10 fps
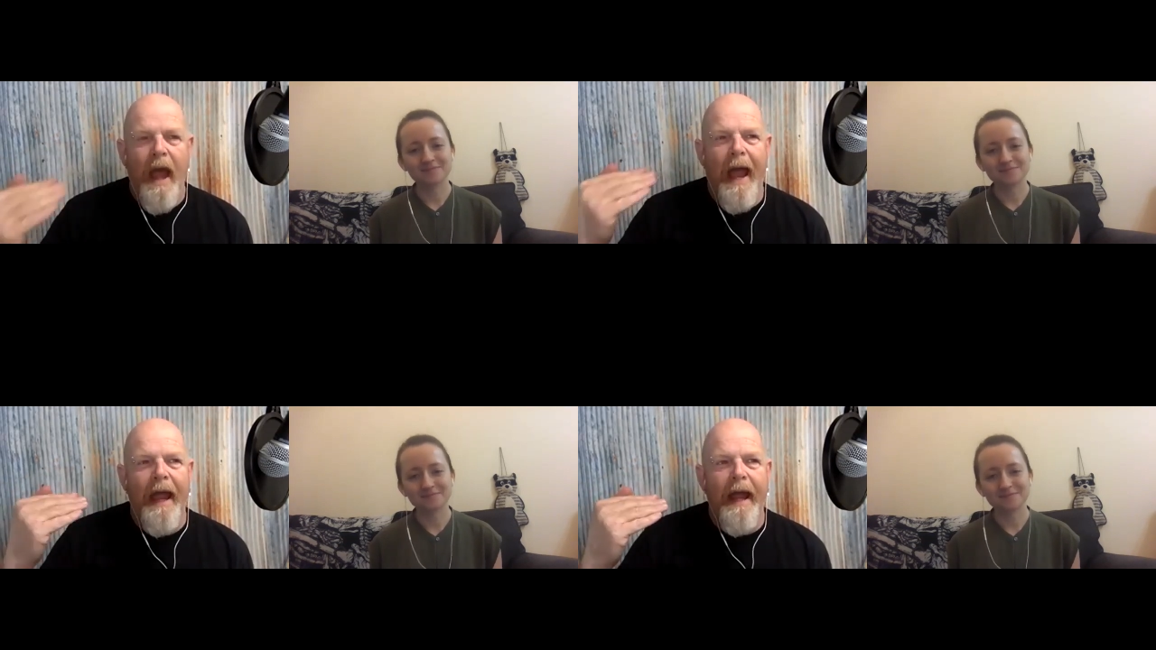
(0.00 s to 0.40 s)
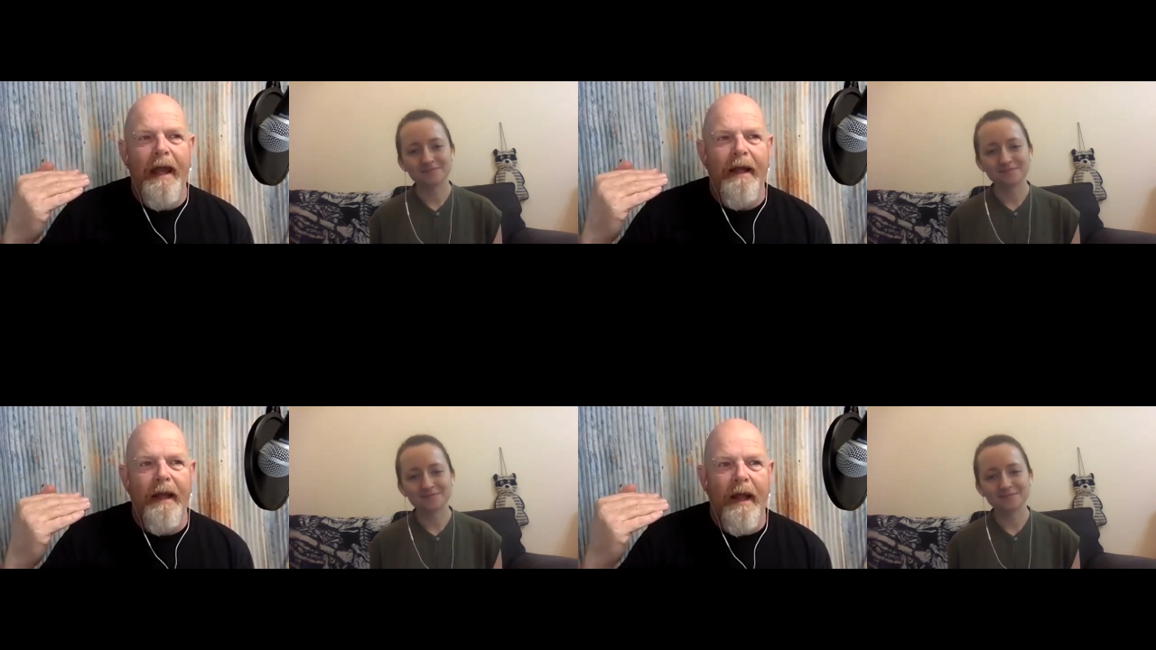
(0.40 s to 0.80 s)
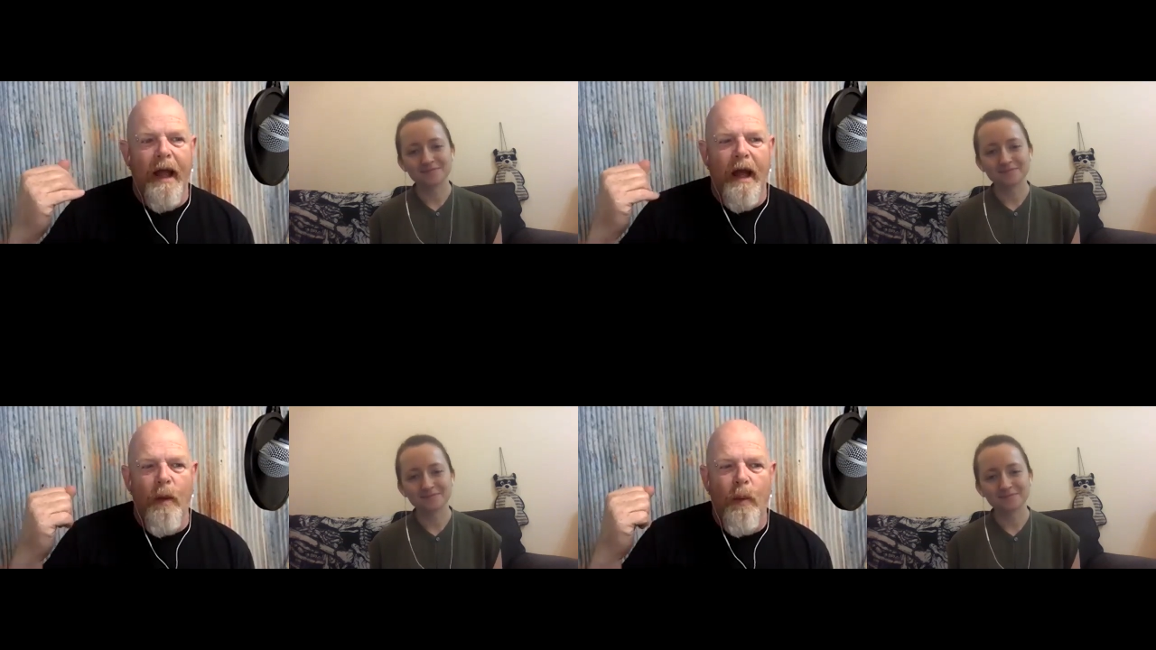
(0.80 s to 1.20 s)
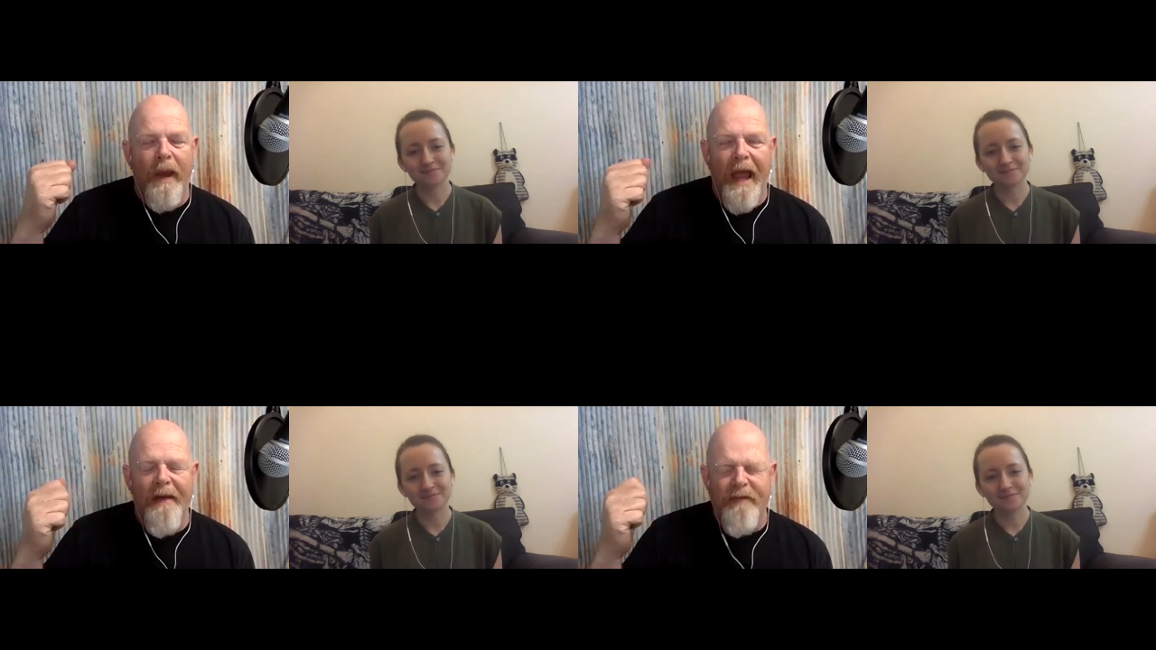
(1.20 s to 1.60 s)
Speaker 1: and
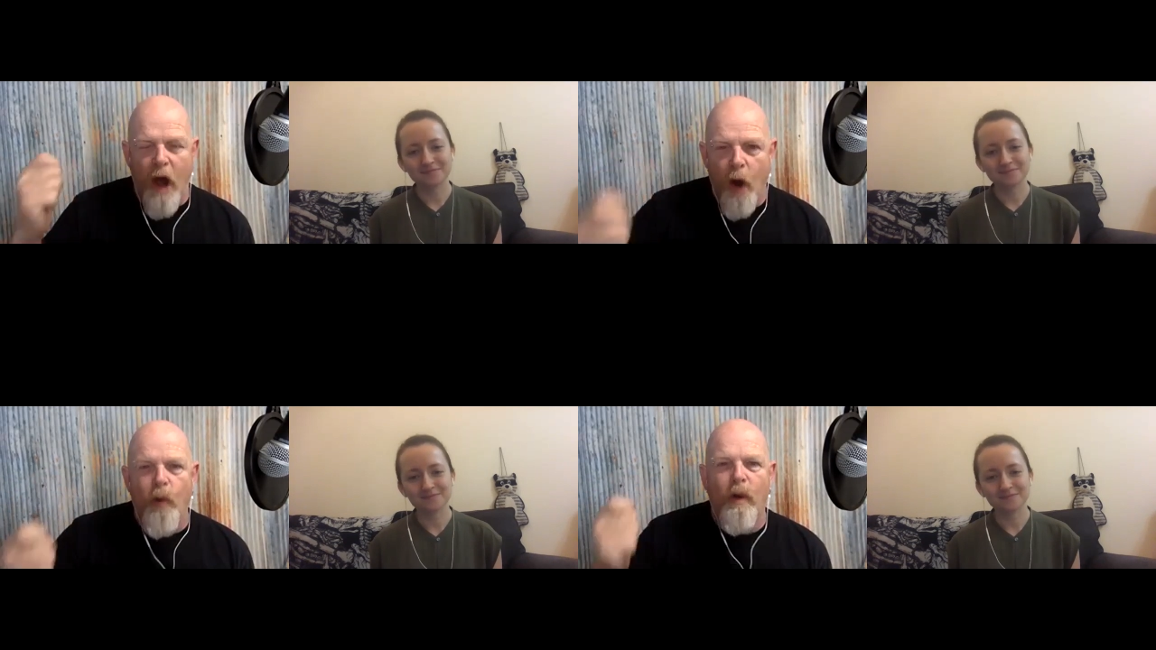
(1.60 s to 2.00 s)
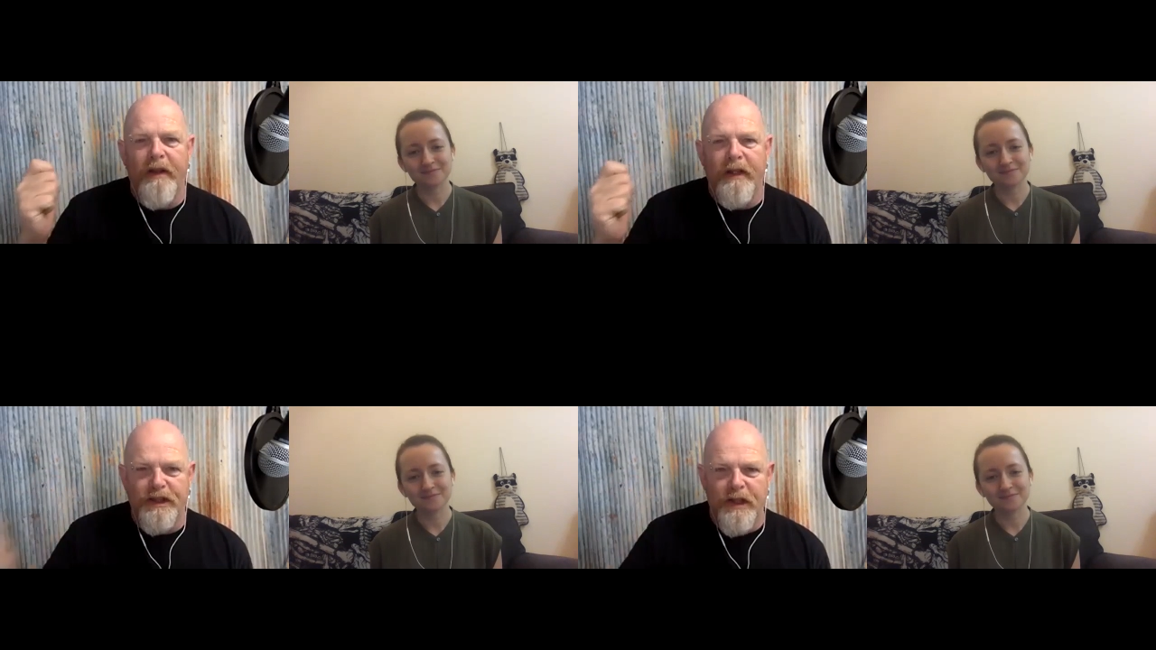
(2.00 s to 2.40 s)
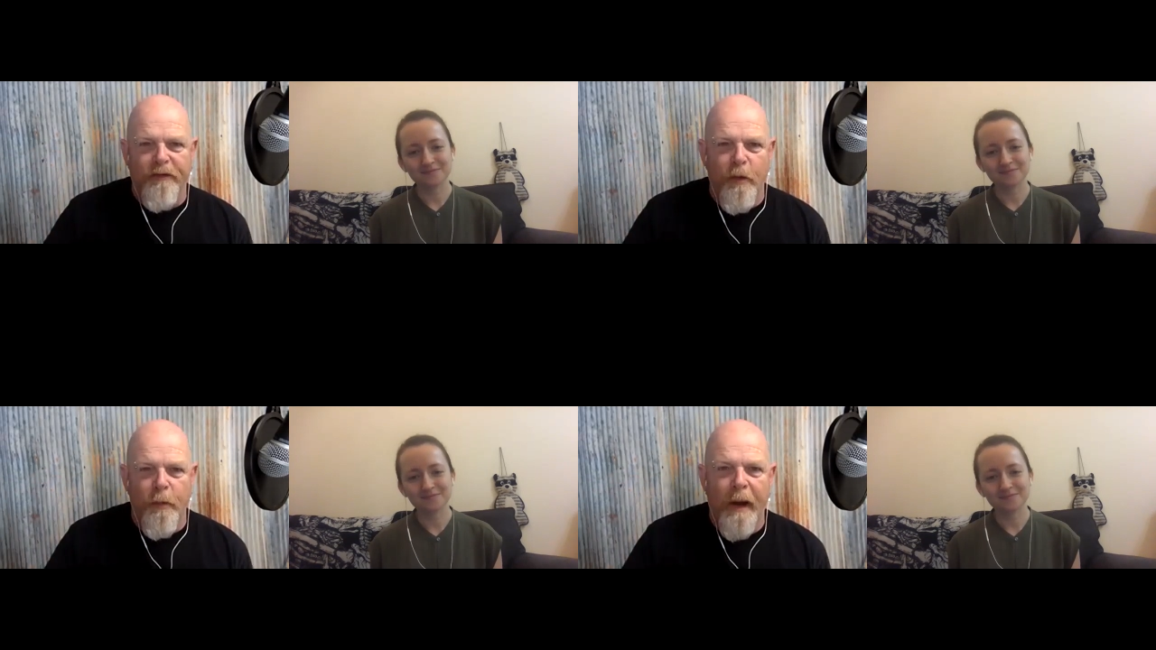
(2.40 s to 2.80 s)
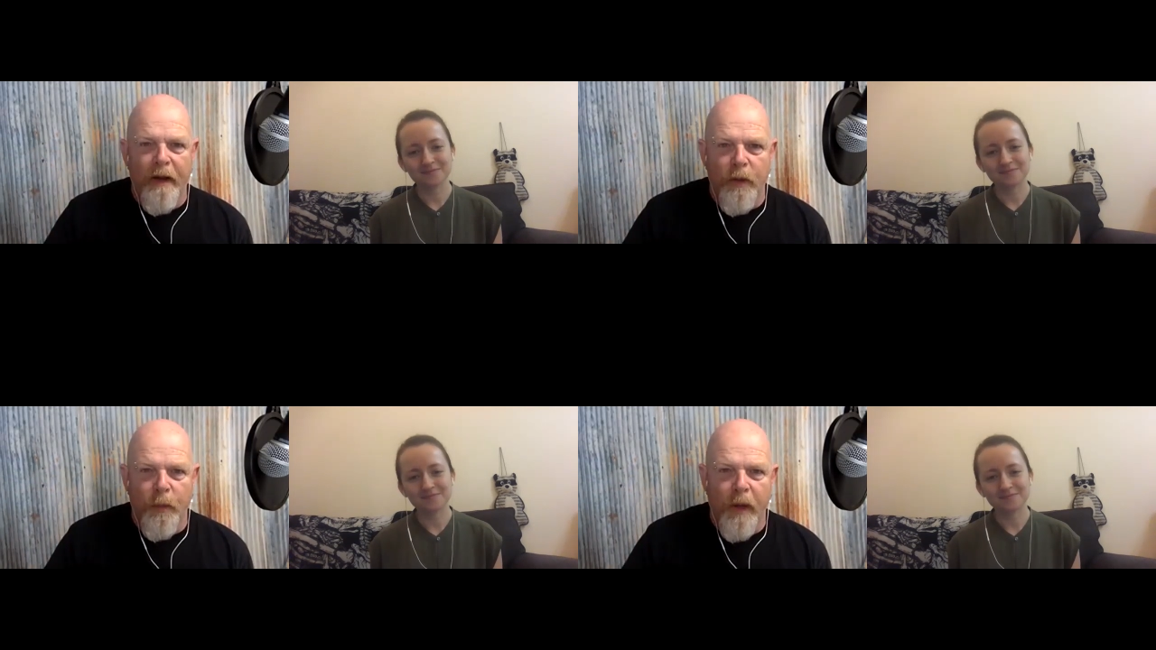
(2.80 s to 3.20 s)
we have only the shuffle
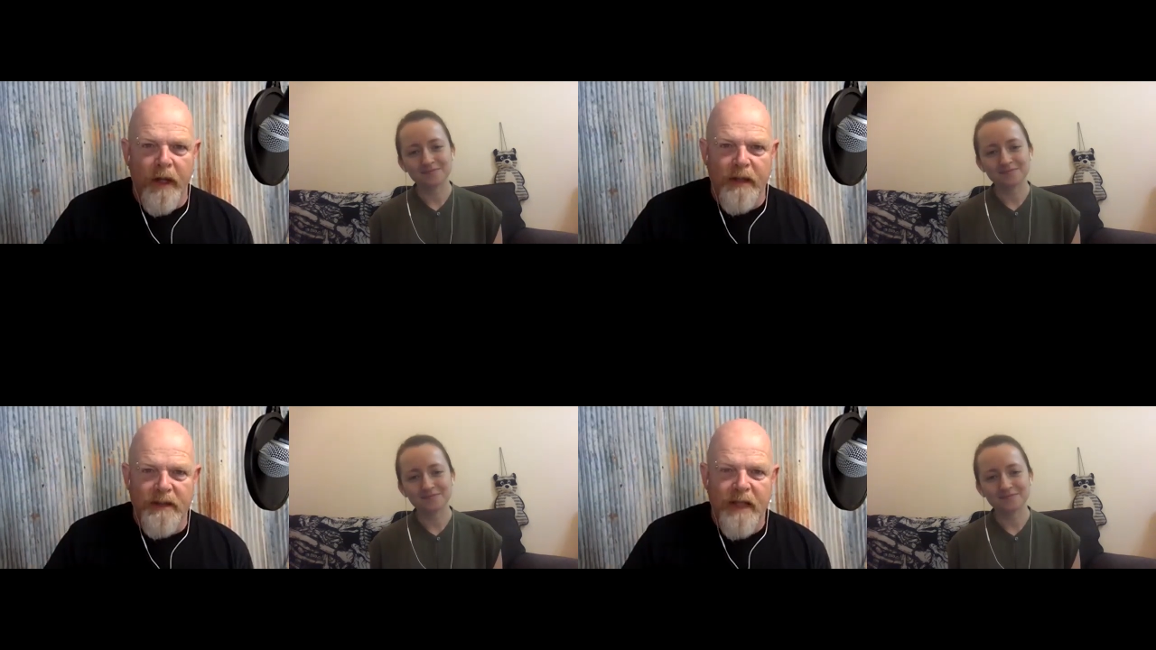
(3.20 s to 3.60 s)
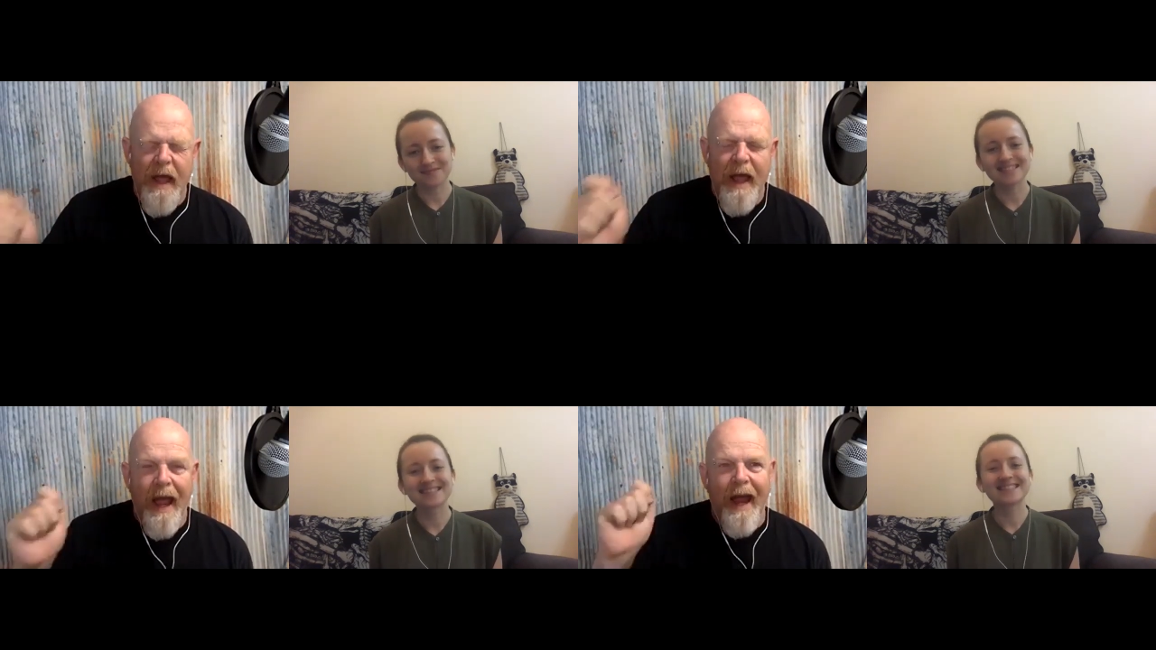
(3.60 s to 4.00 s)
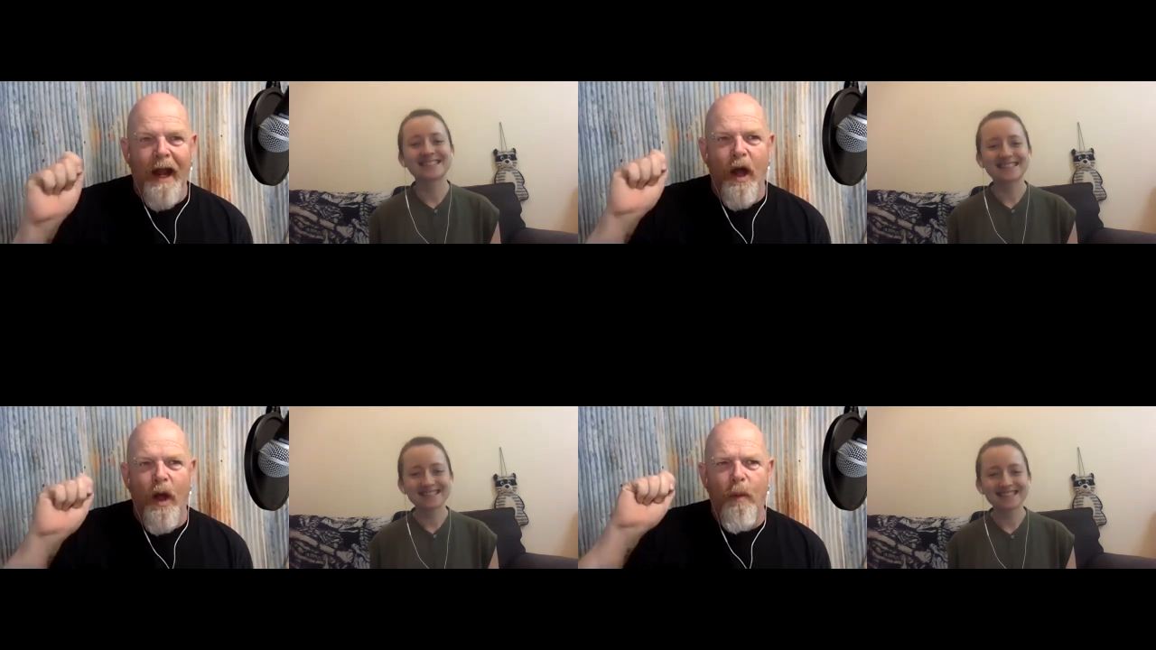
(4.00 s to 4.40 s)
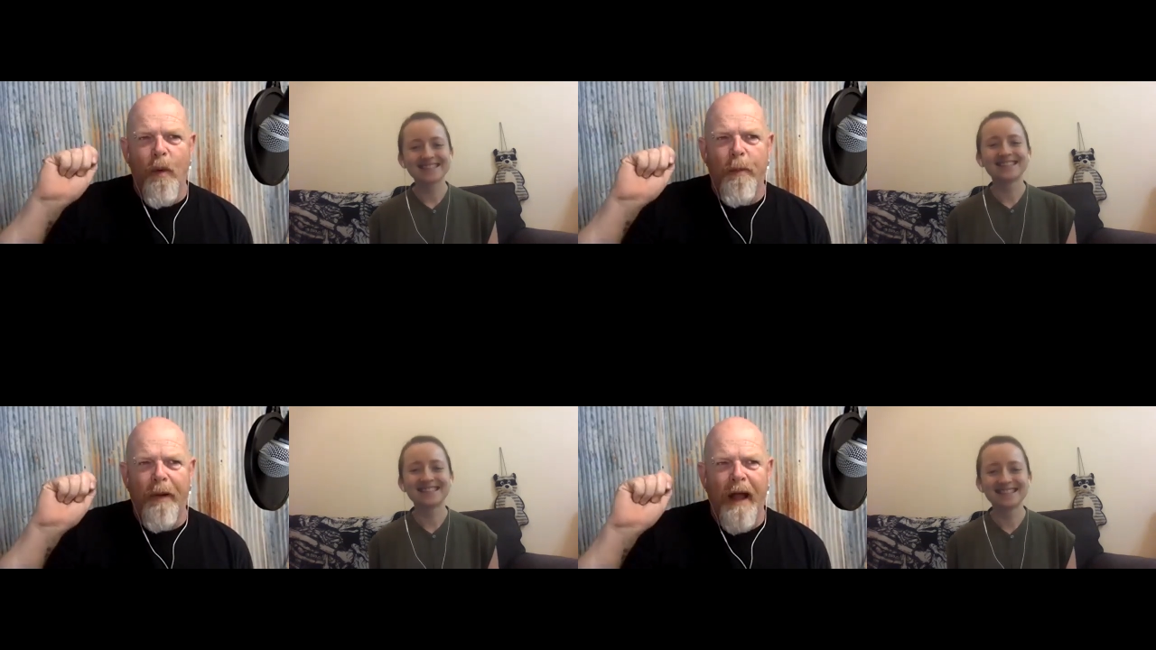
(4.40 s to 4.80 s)
button that works. And I
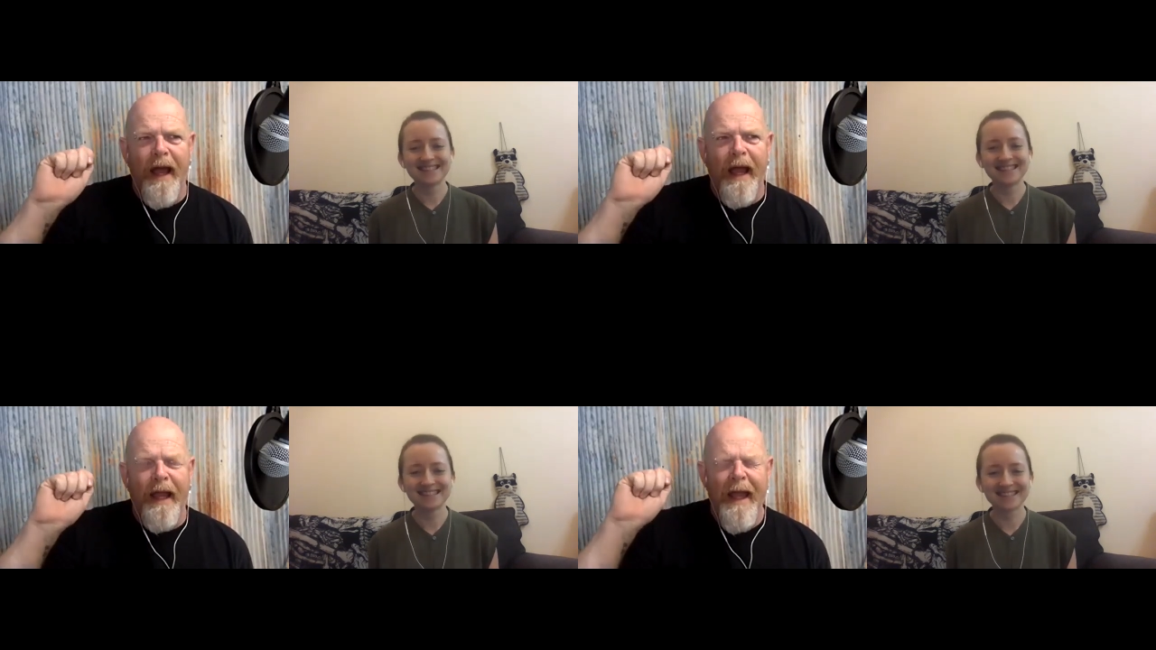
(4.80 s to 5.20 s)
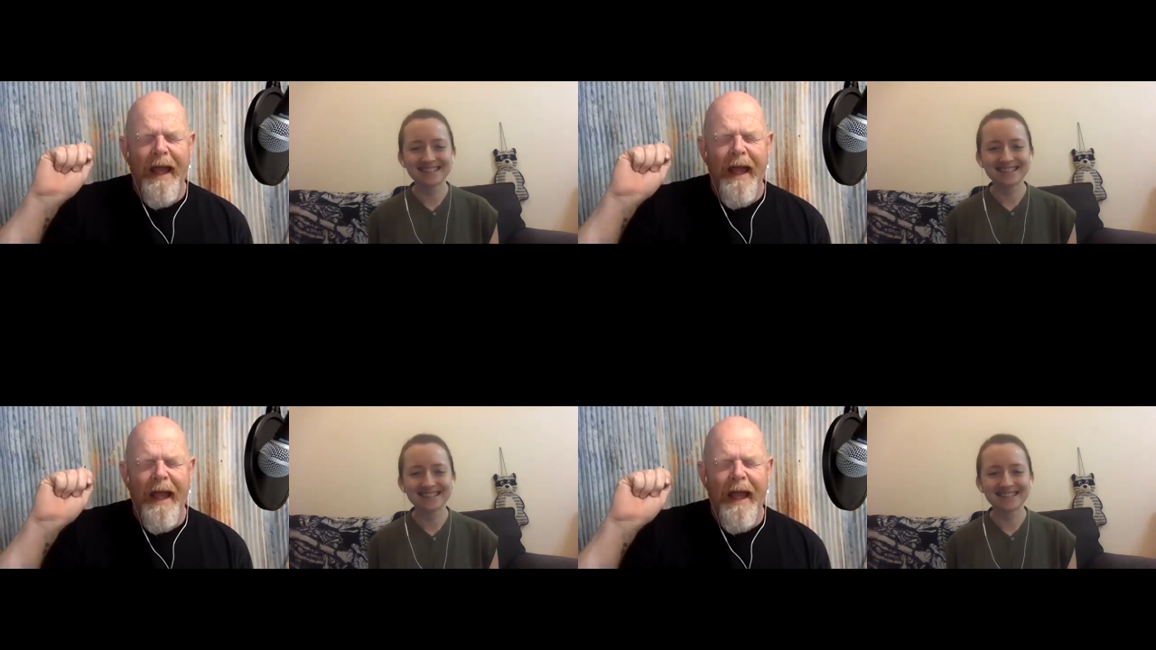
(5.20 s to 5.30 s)
will play,